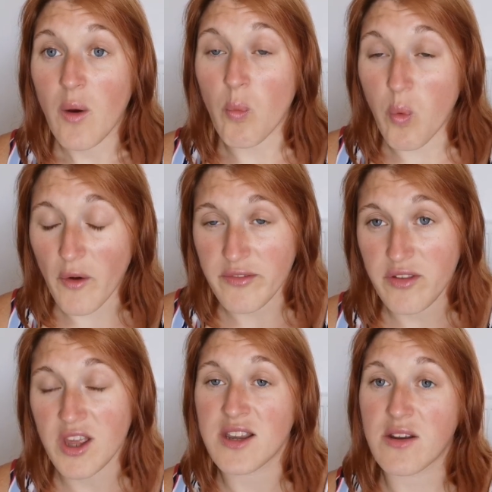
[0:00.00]

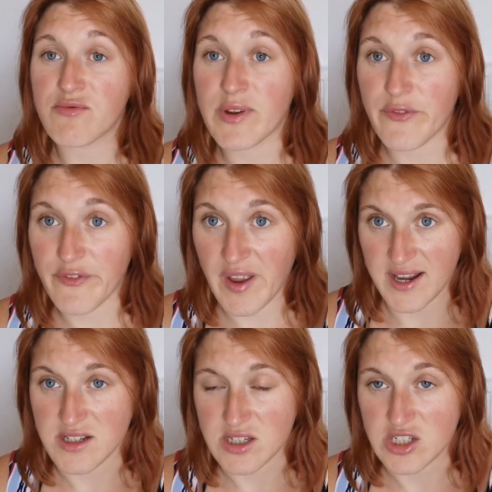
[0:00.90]
wanted
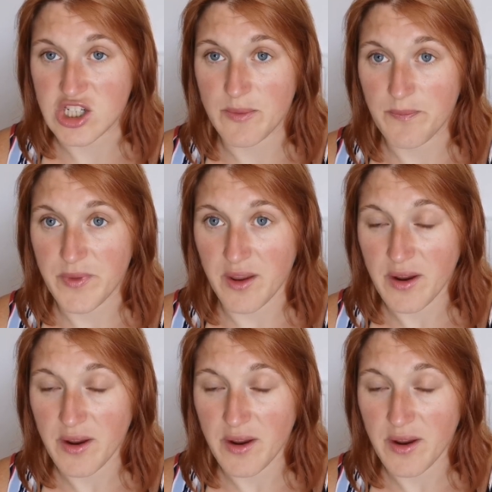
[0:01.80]
revenge,